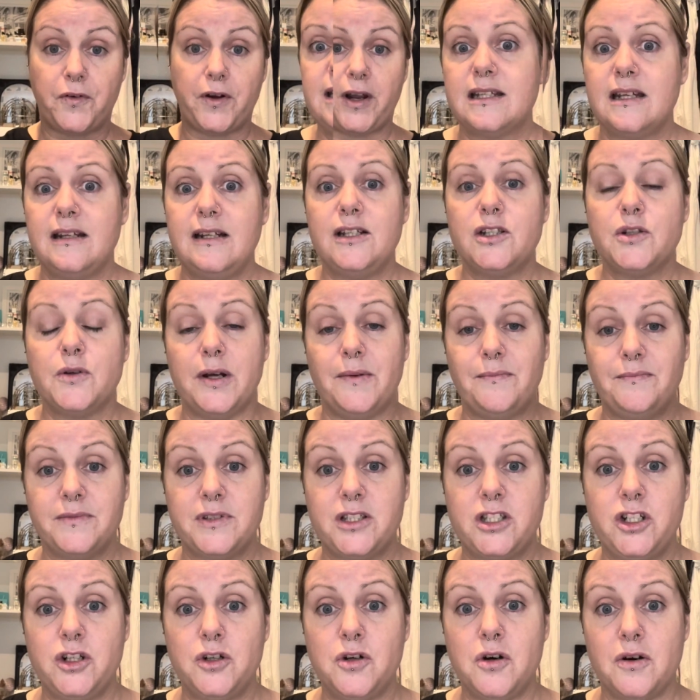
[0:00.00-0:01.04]
Let's get into it.
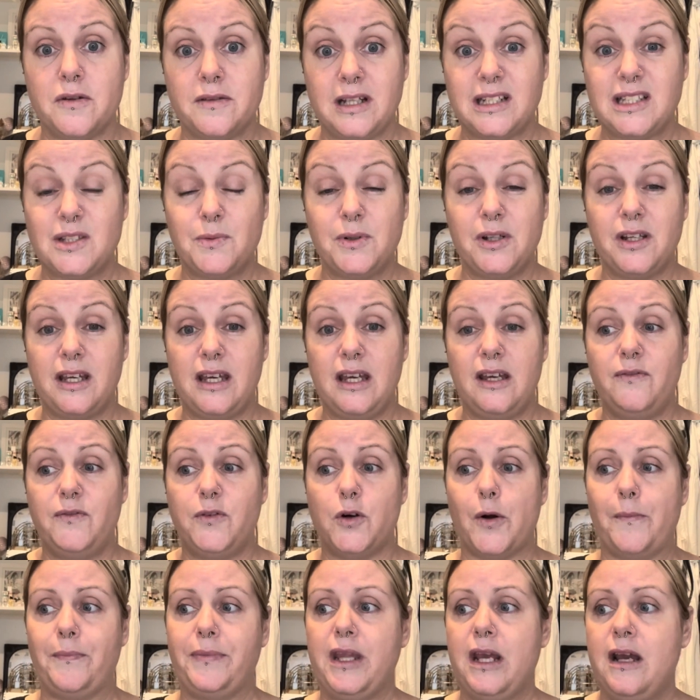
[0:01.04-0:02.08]
Dior, that's what you're here
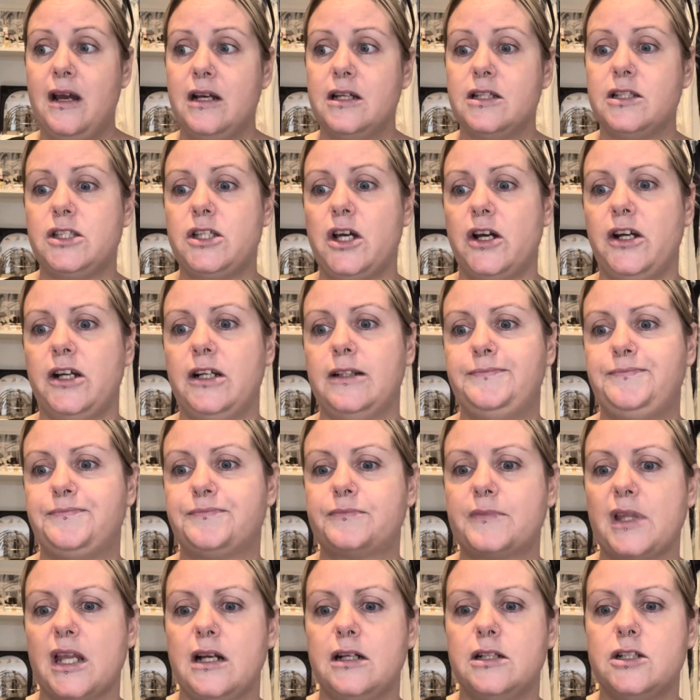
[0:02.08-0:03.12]
for. So
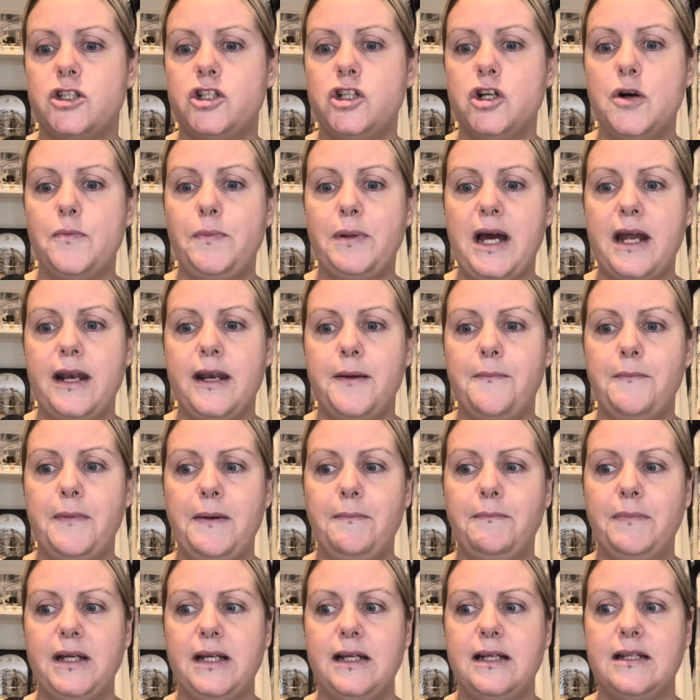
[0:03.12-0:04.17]
Dior Platinum
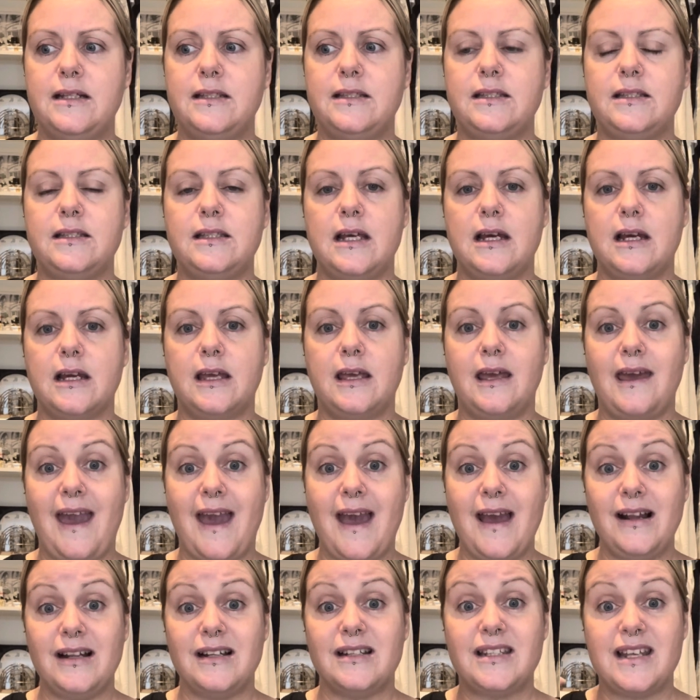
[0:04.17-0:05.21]
members
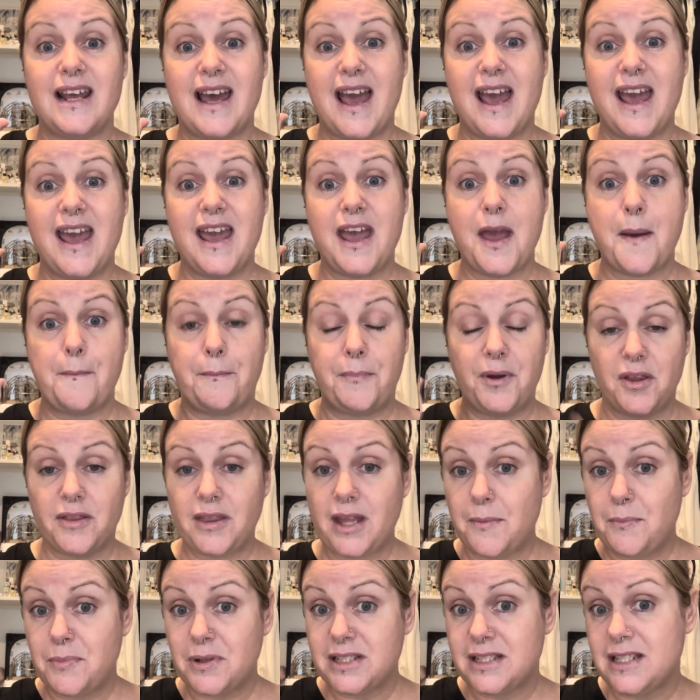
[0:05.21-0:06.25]
get a
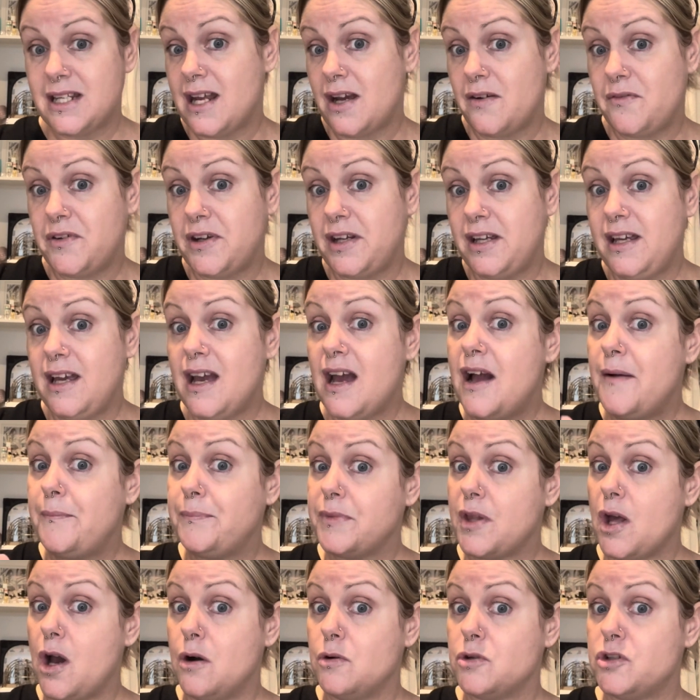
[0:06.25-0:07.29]
birthday present every year.
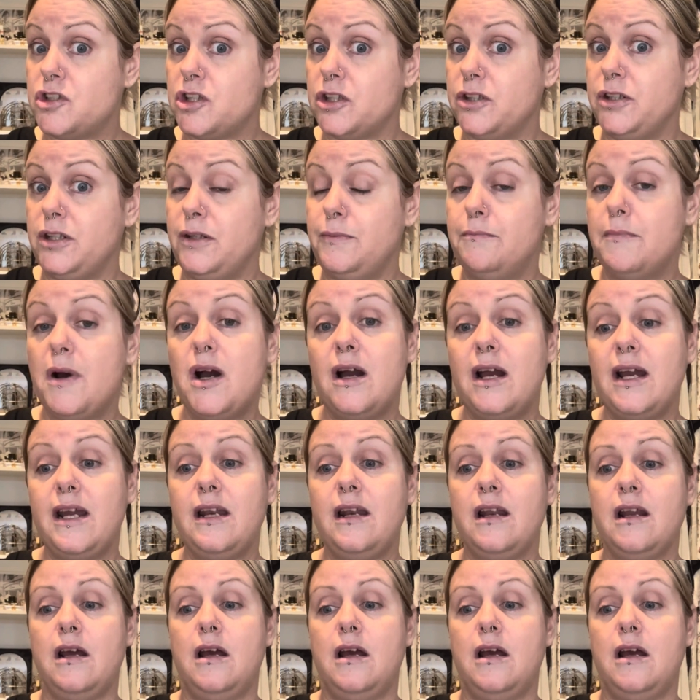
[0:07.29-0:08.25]
I will show you mine.